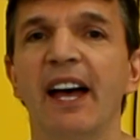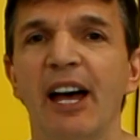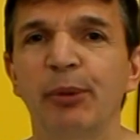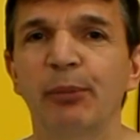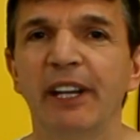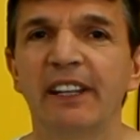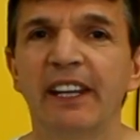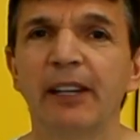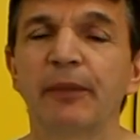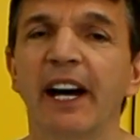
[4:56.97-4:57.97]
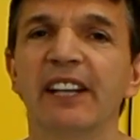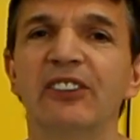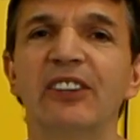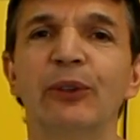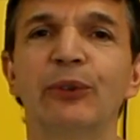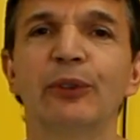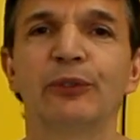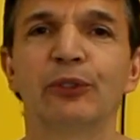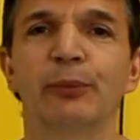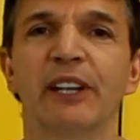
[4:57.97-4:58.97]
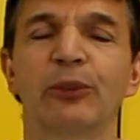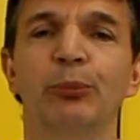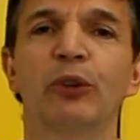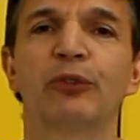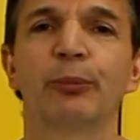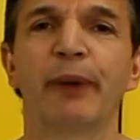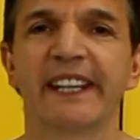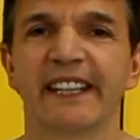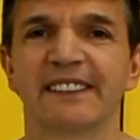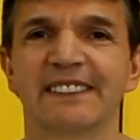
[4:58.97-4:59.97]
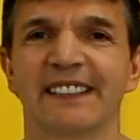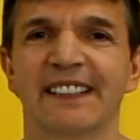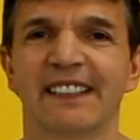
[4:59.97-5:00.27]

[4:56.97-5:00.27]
Happy baking and see you soon to make some beautiful baguettes.